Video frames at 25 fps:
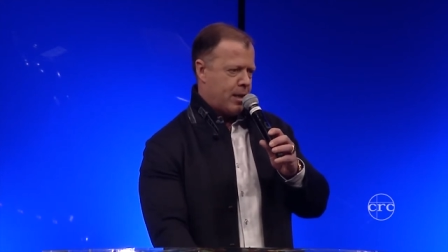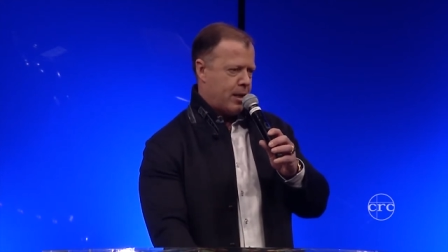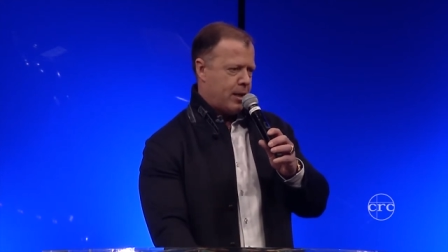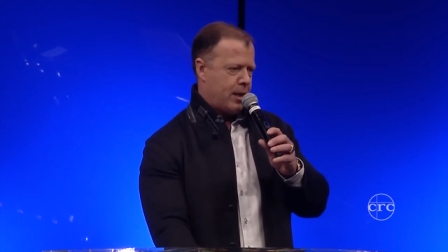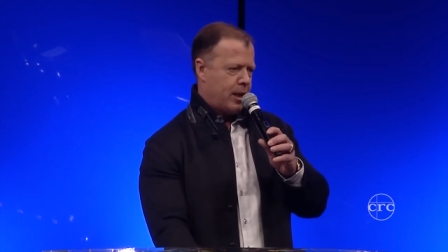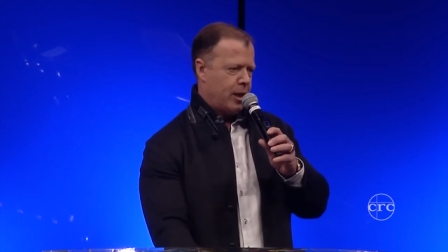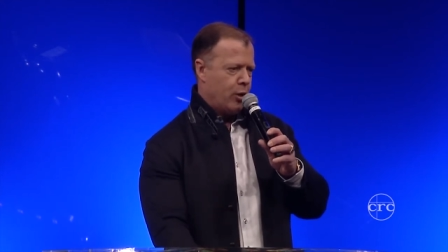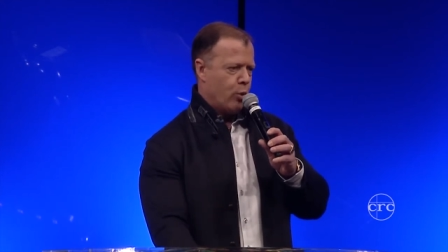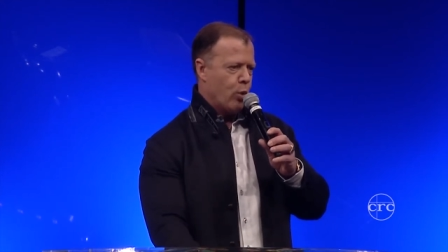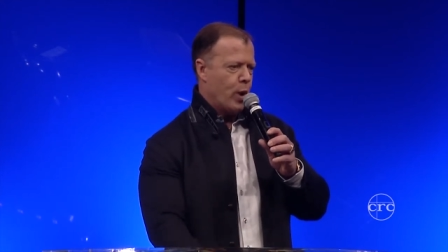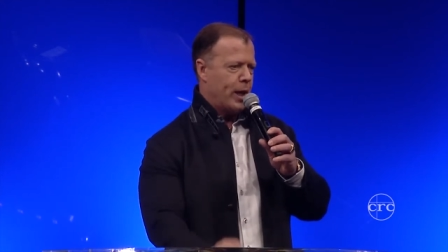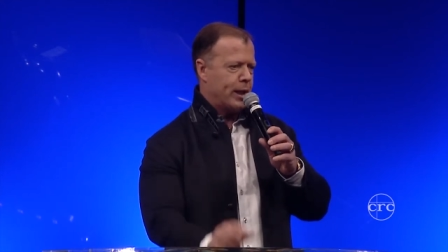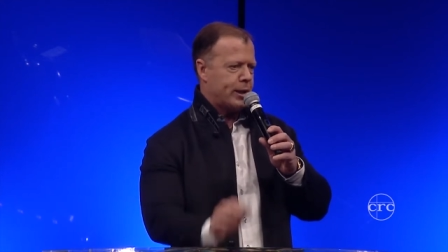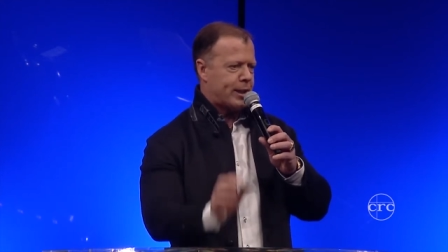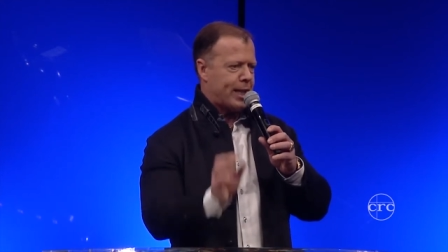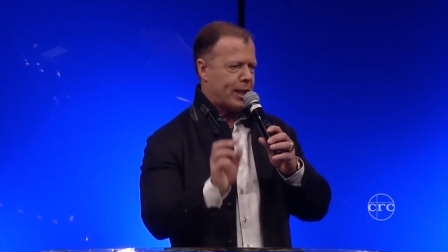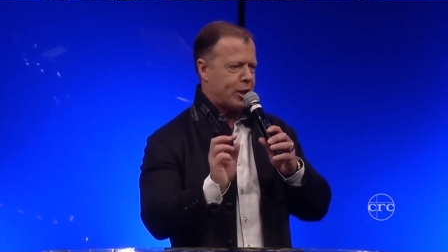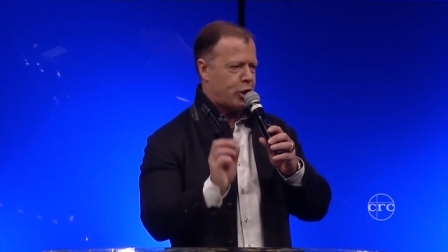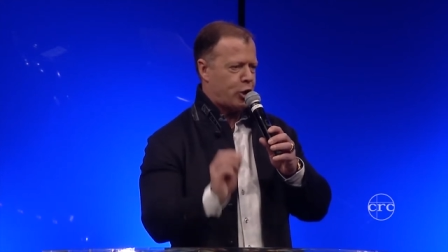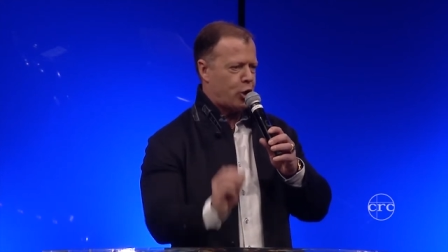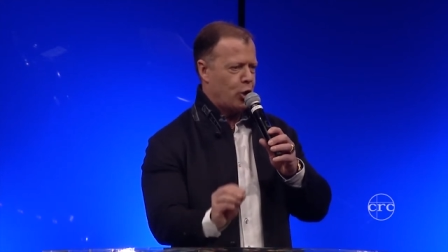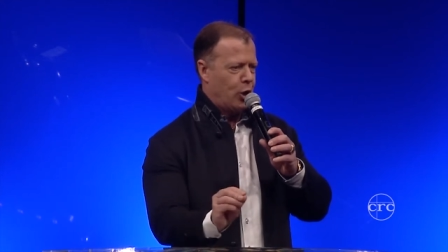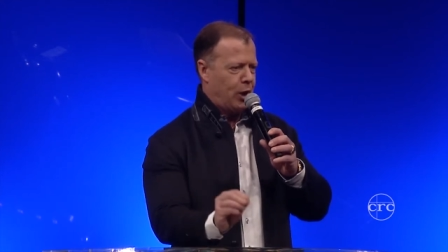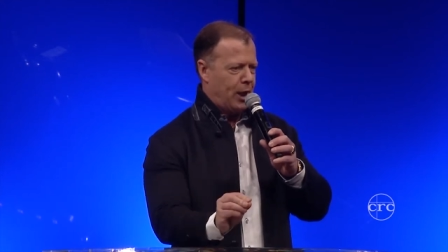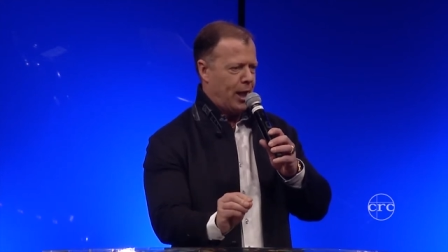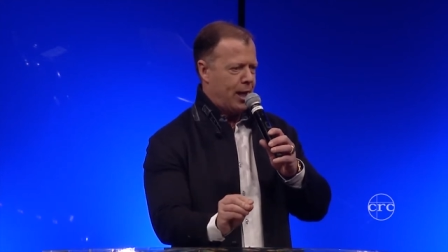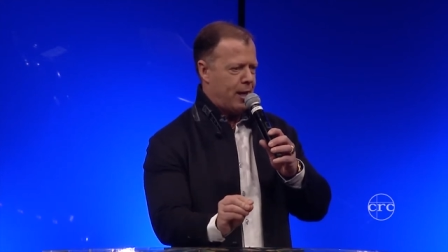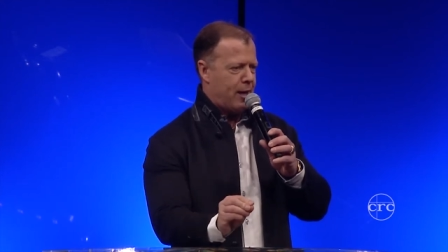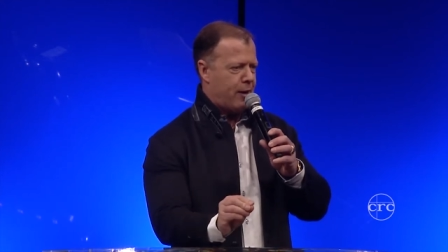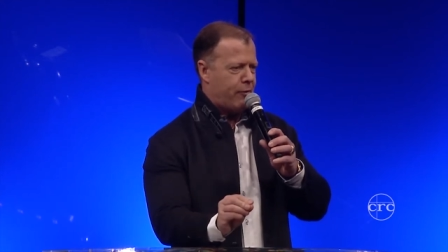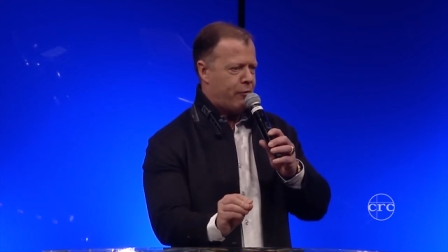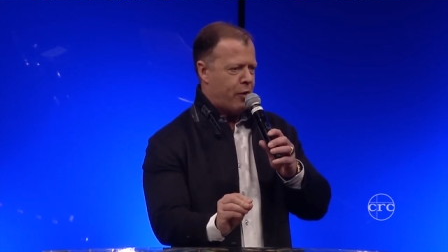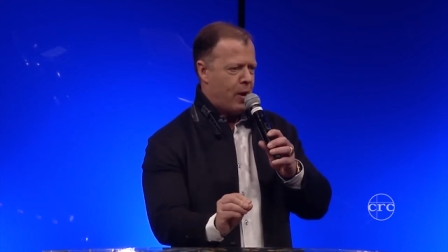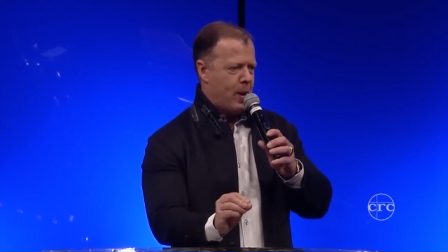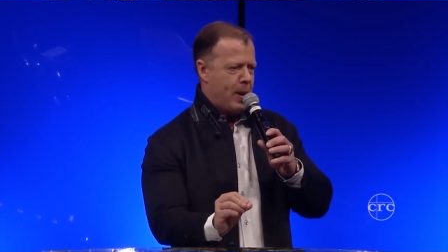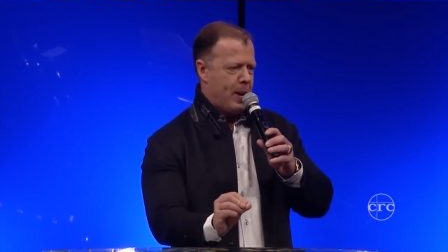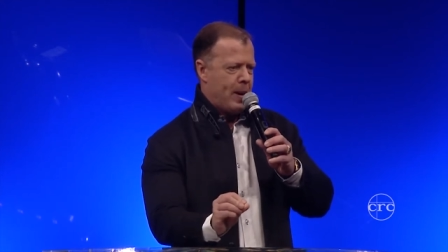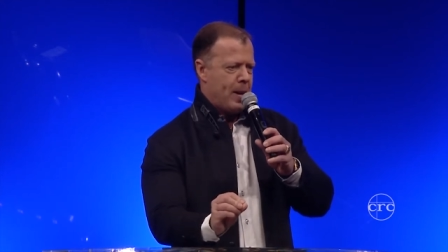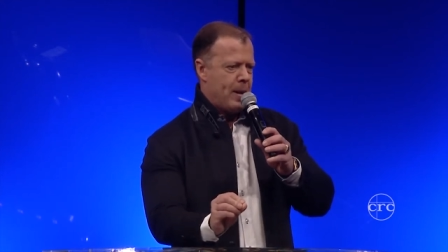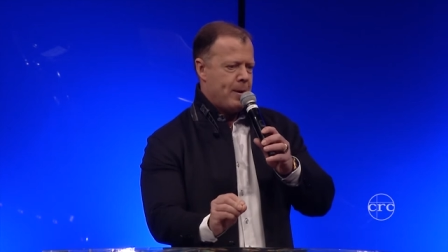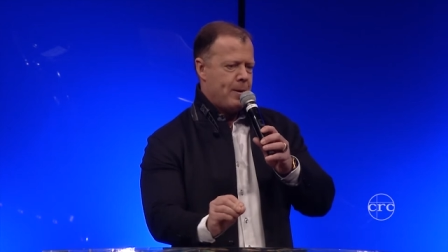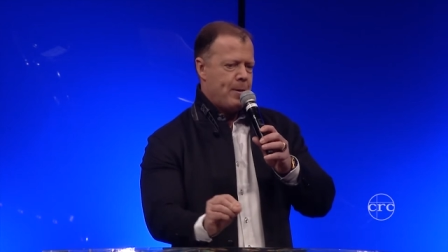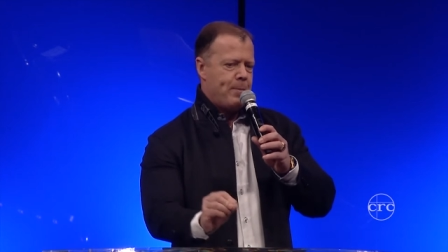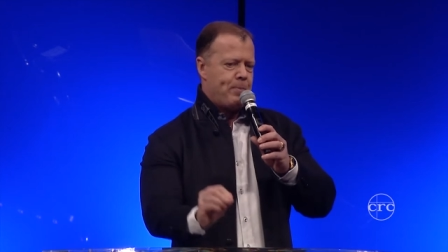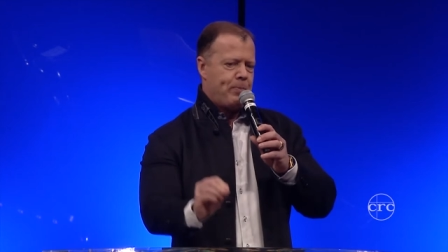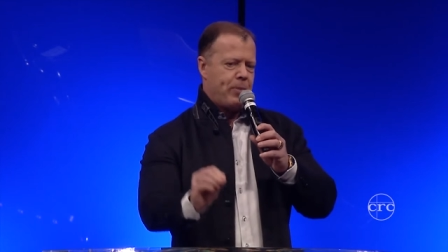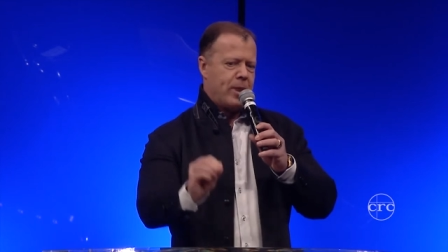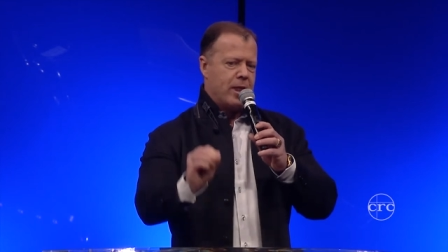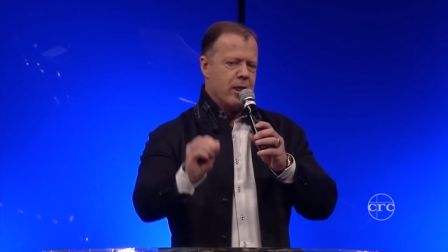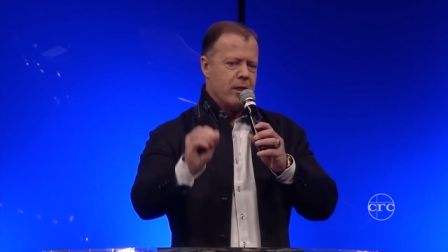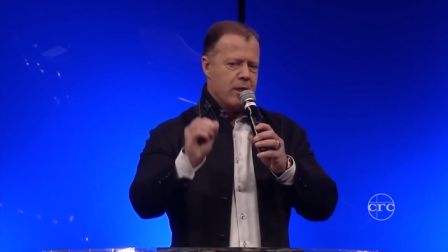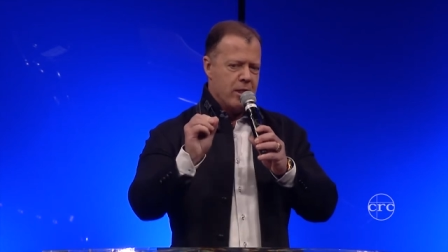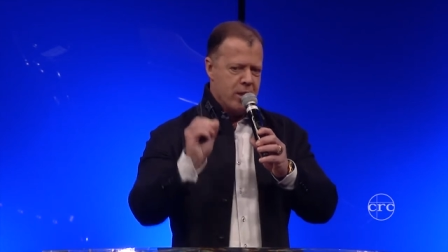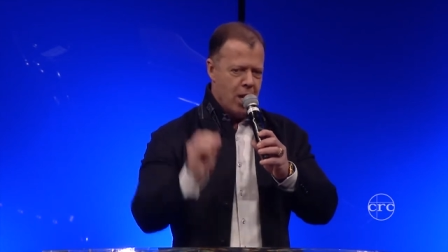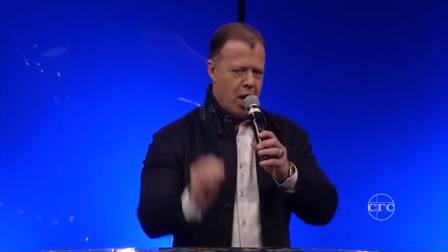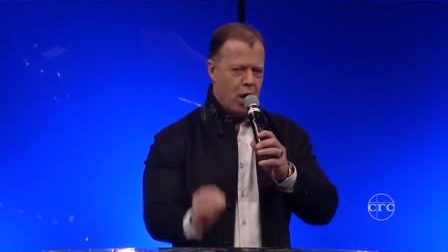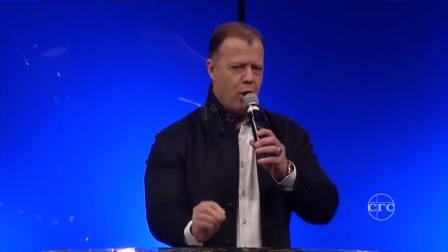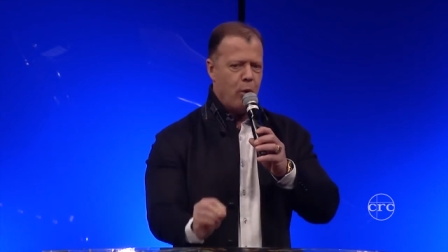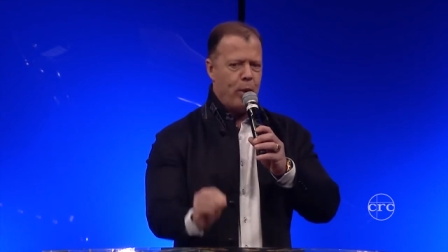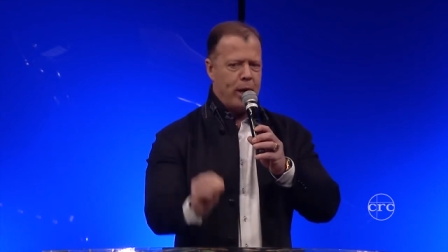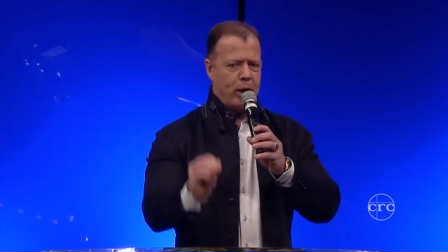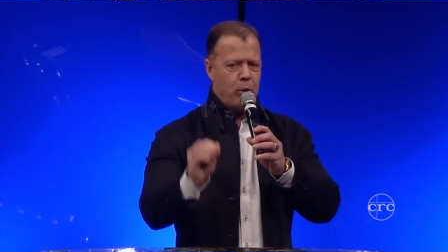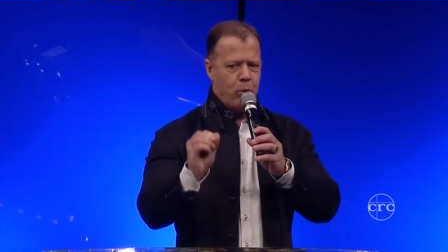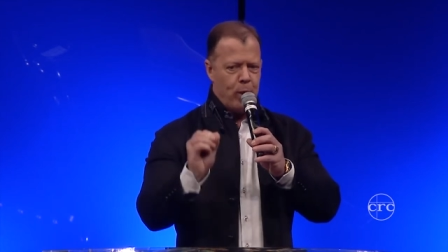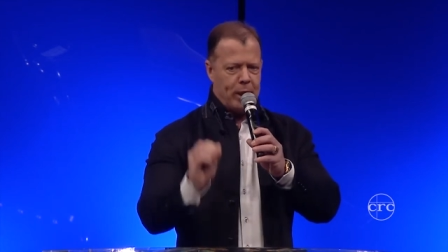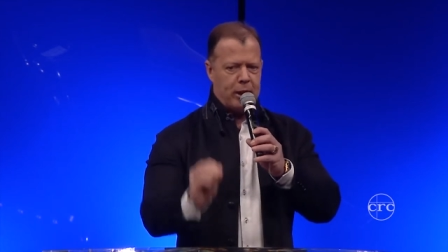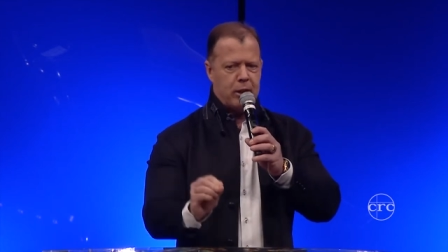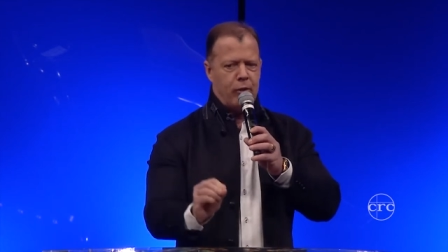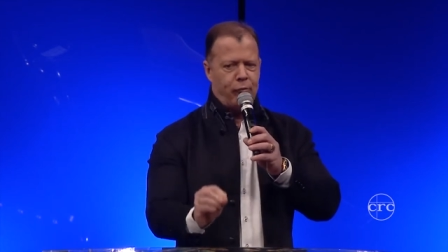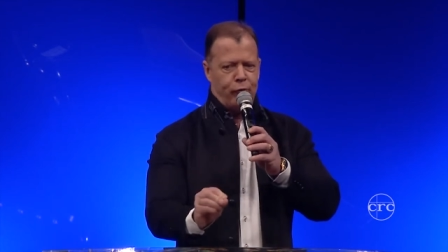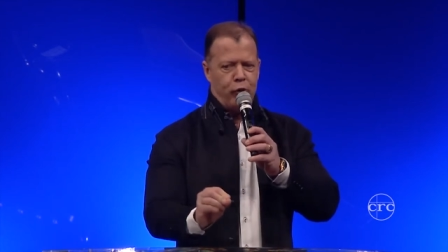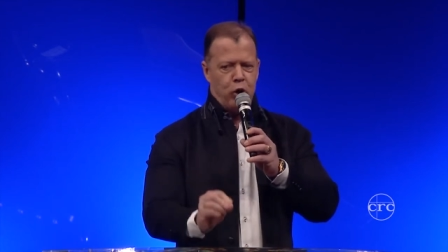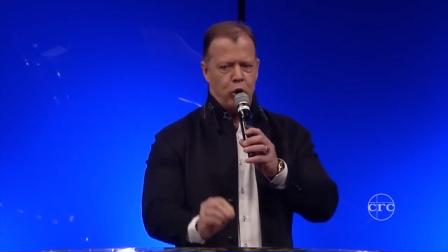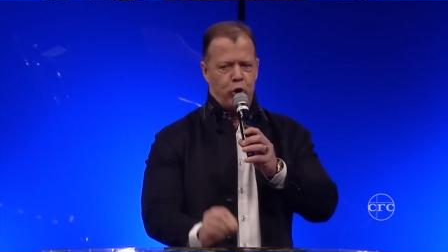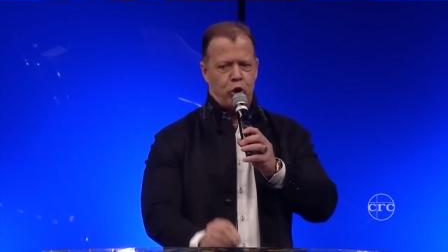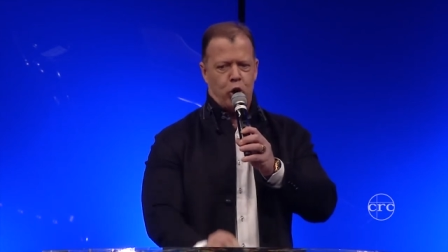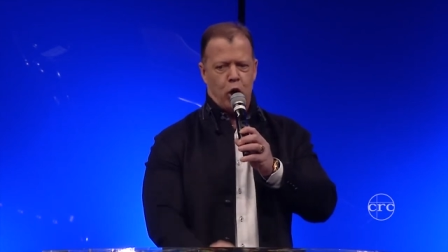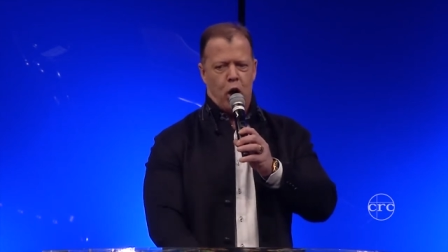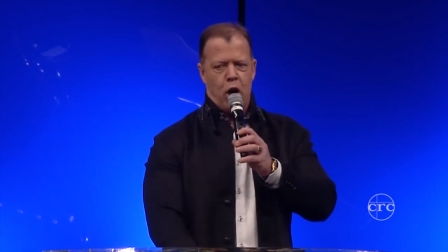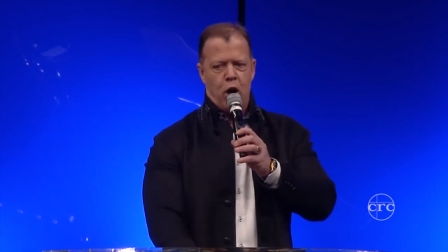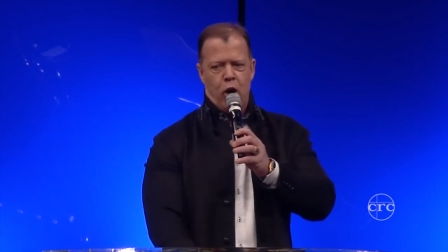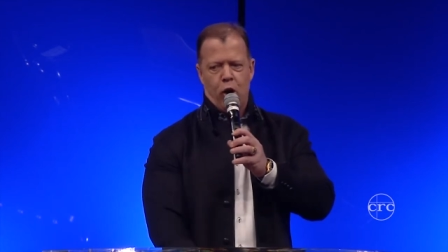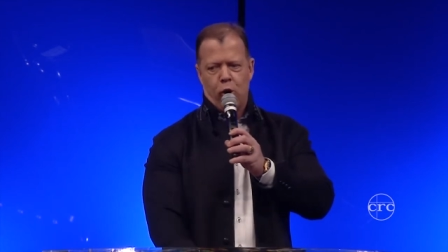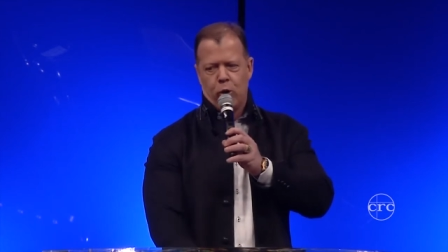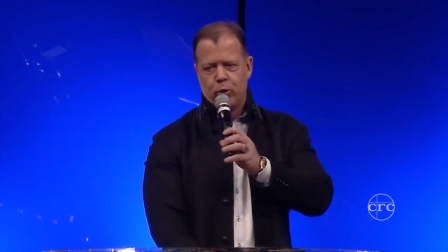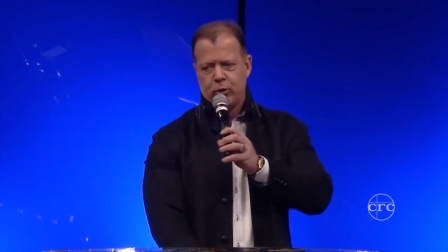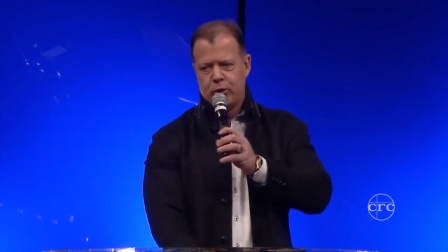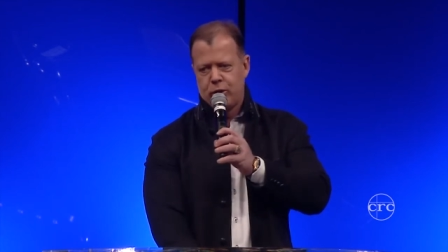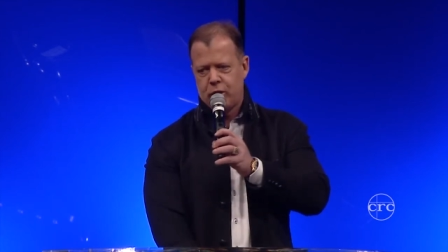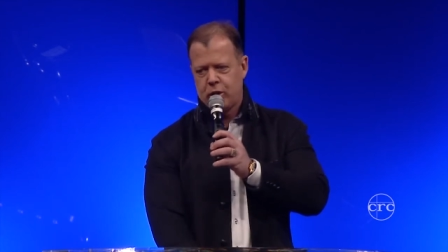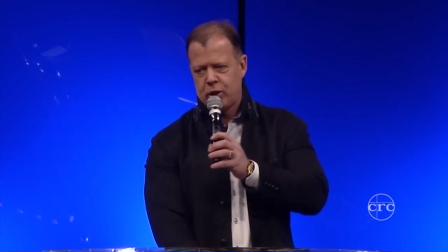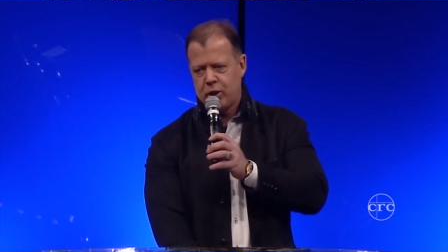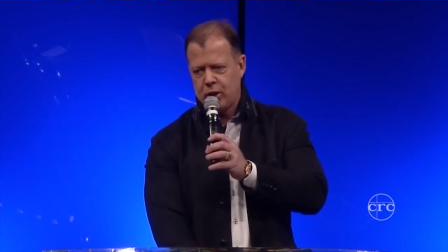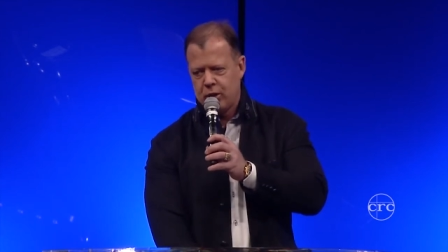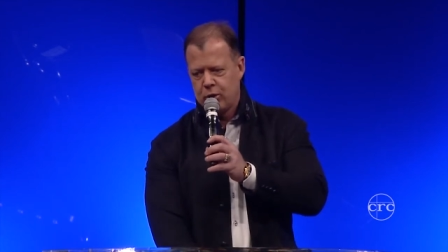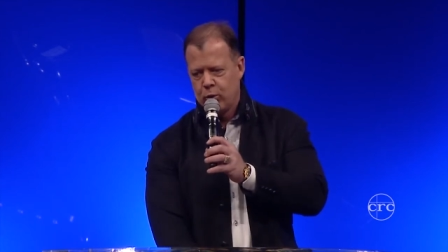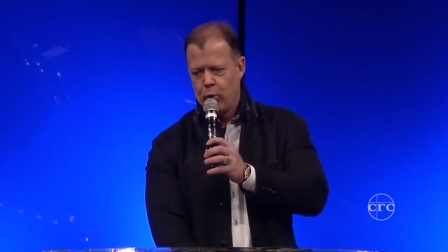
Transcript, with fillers: He wants us to live knowing what the future holds.